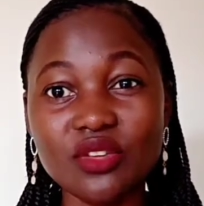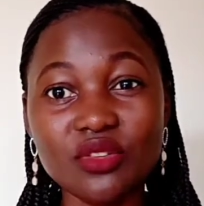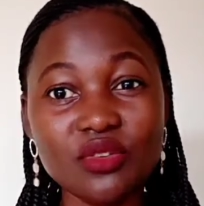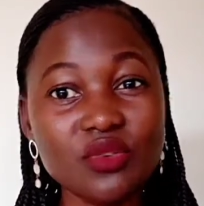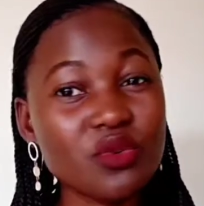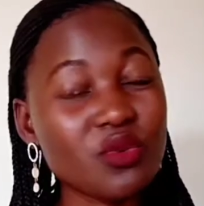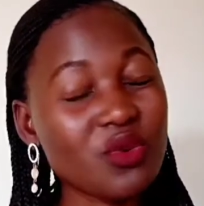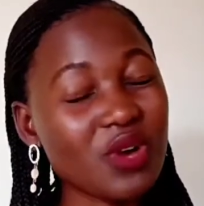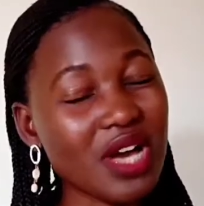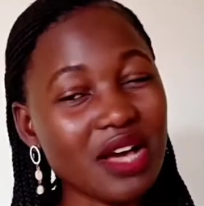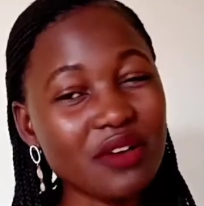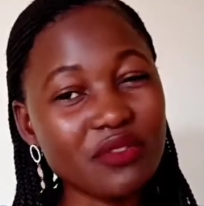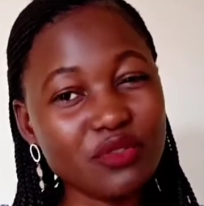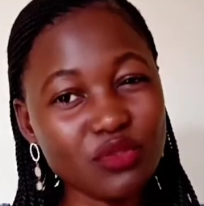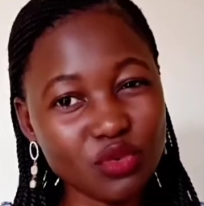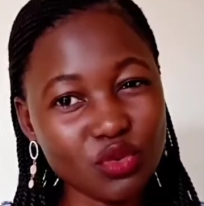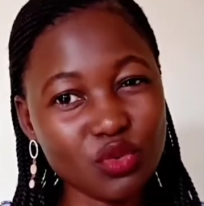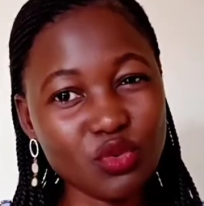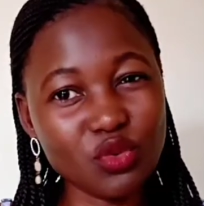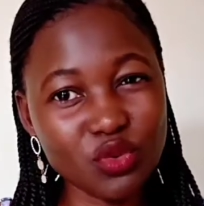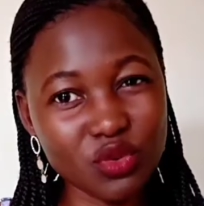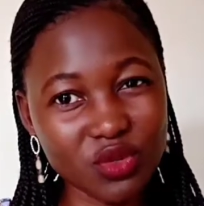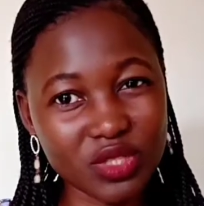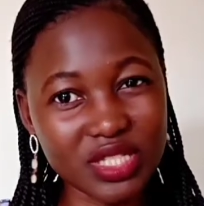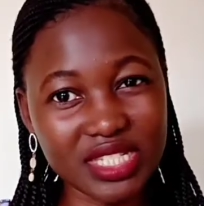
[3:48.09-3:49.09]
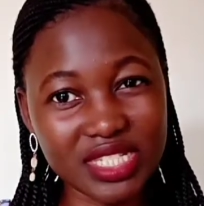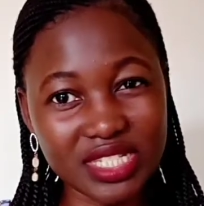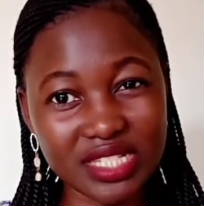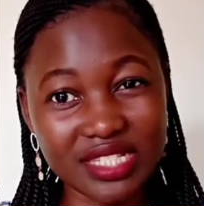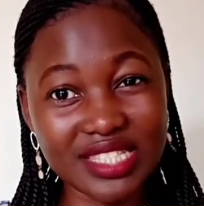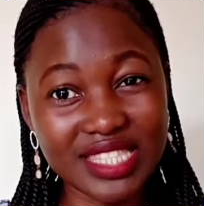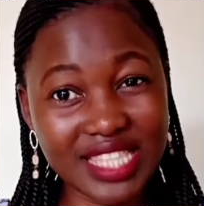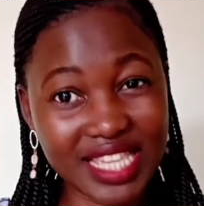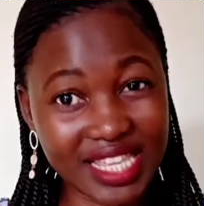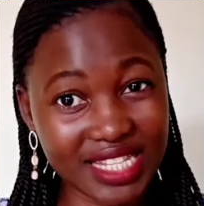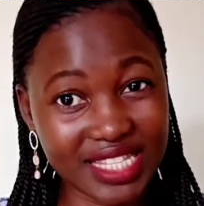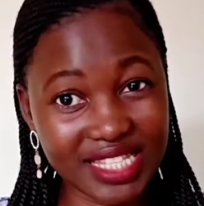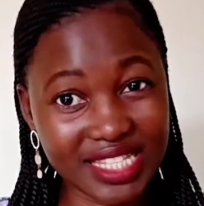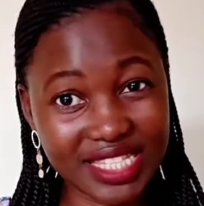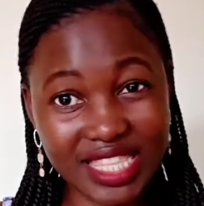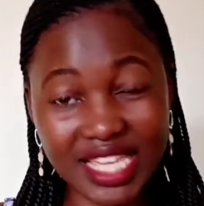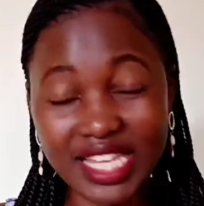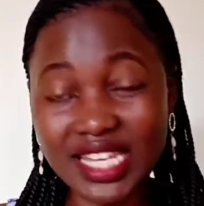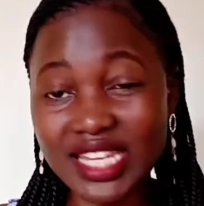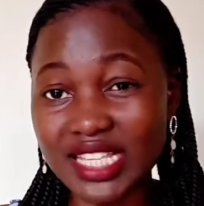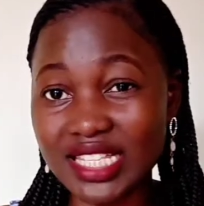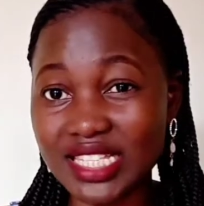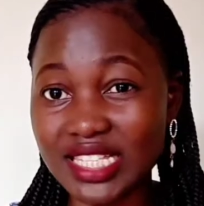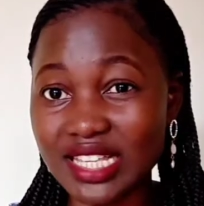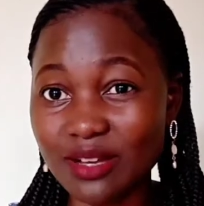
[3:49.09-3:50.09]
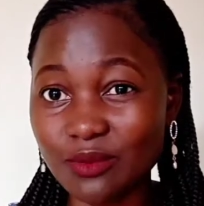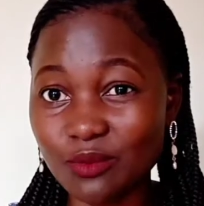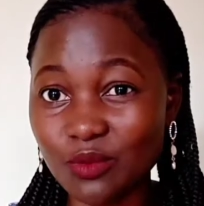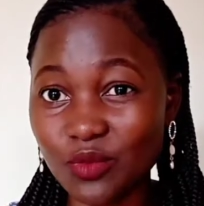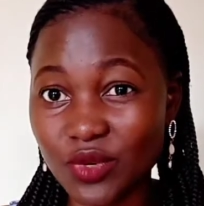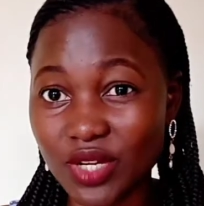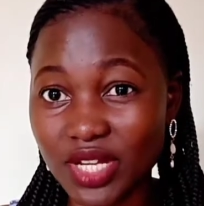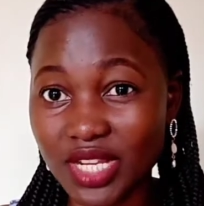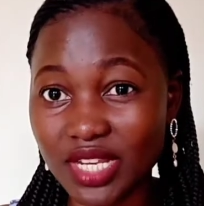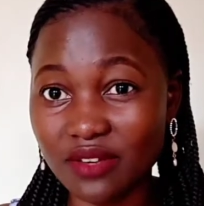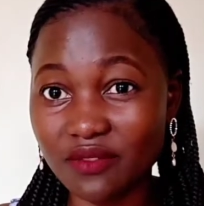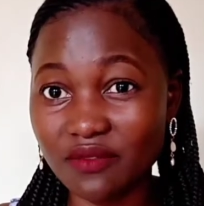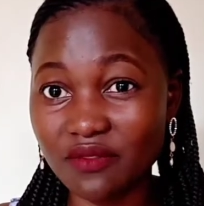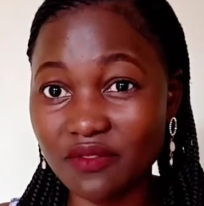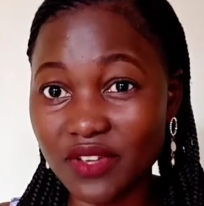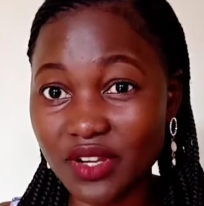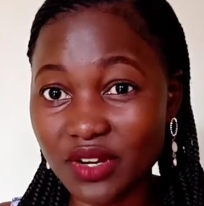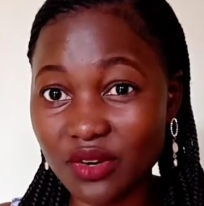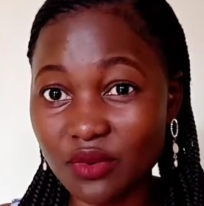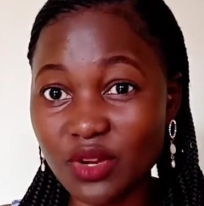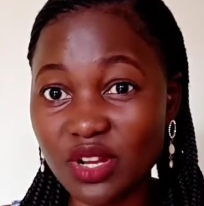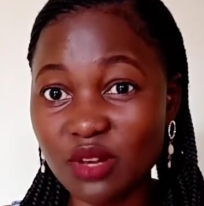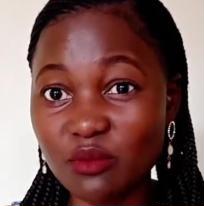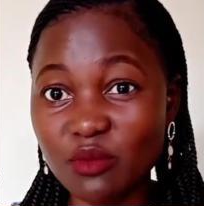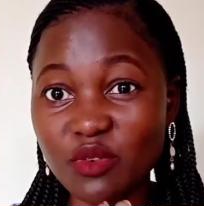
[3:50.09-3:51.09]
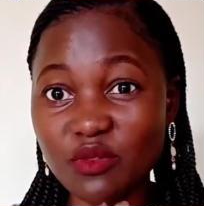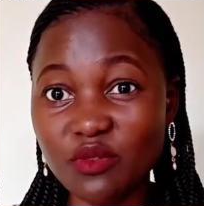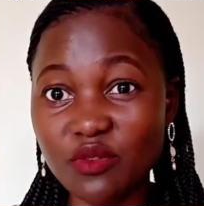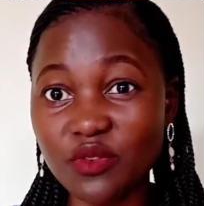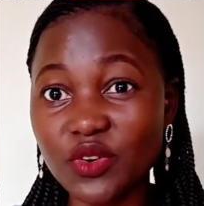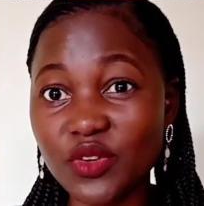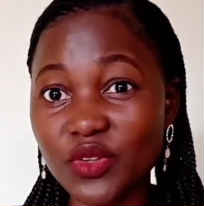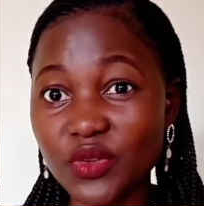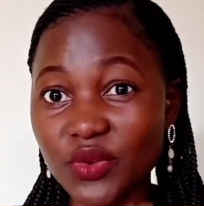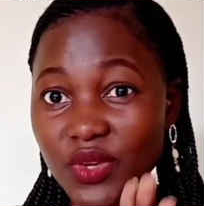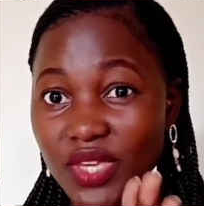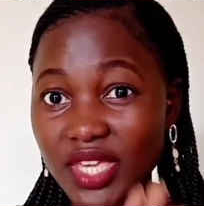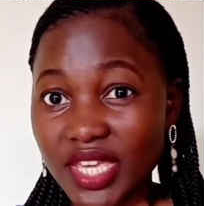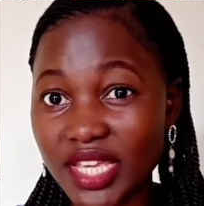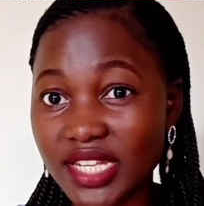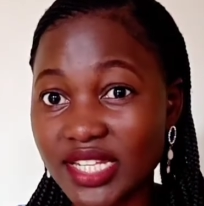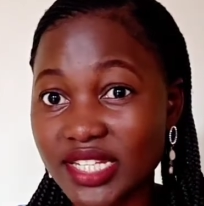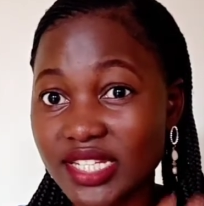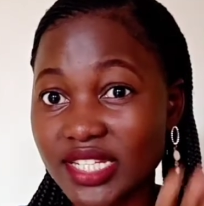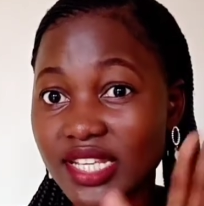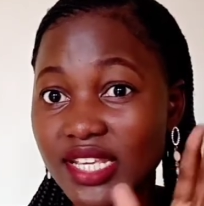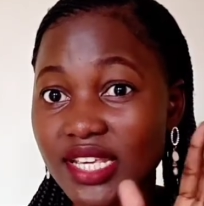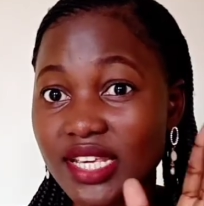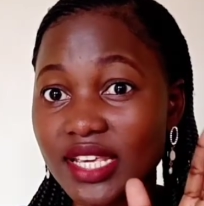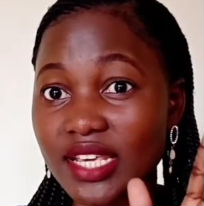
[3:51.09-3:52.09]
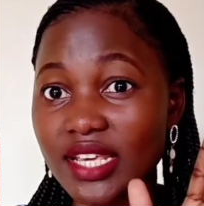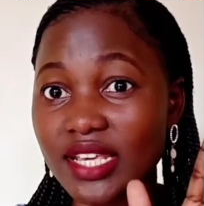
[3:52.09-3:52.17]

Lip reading: you have to know, study someone very well before you get